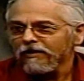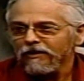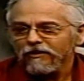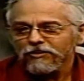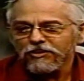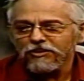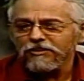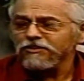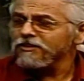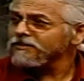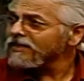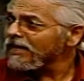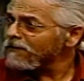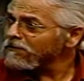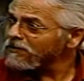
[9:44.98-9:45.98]
She just
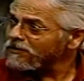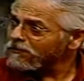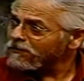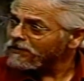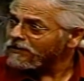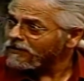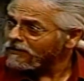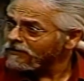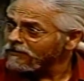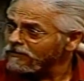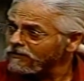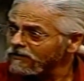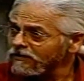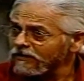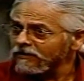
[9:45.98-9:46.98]
happened to be
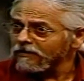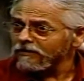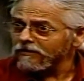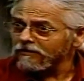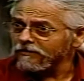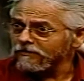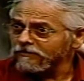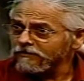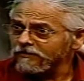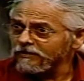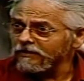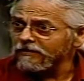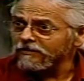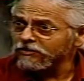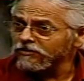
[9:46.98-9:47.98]

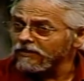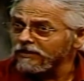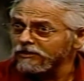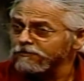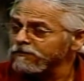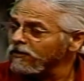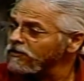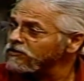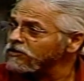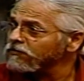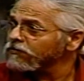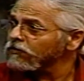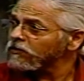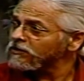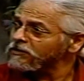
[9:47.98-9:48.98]
a sponsor
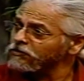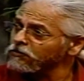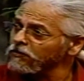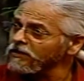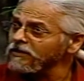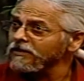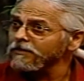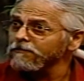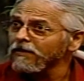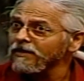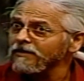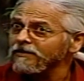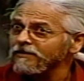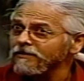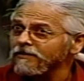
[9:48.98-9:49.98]
for an Israeli
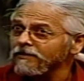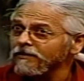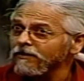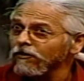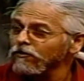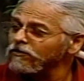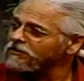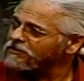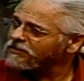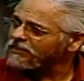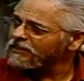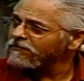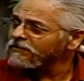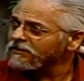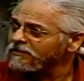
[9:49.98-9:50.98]
back in the early
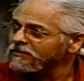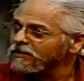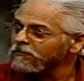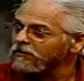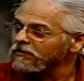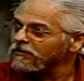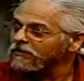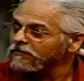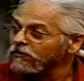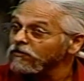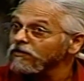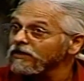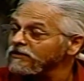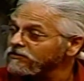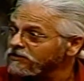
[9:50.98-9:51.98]
70s, I believe, or
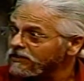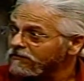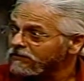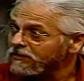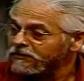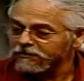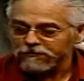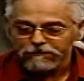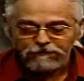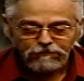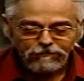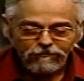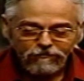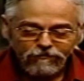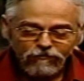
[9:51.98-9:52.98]
late 70s.
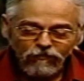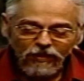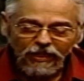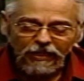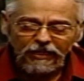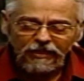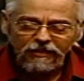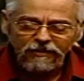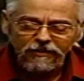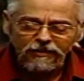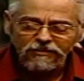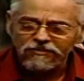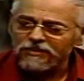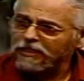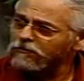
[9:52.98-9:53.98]
And
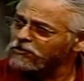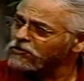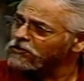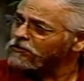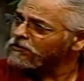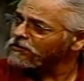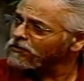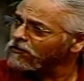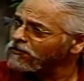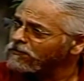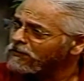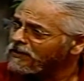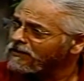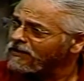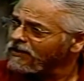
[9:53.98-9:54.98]
his name was Shuka
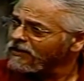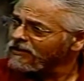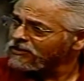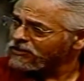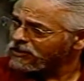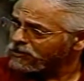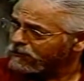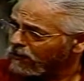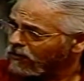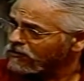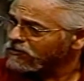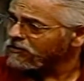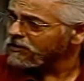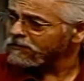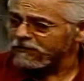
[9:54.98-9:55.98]
Dorfman. She
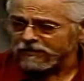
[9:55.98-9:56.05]
sponsored him.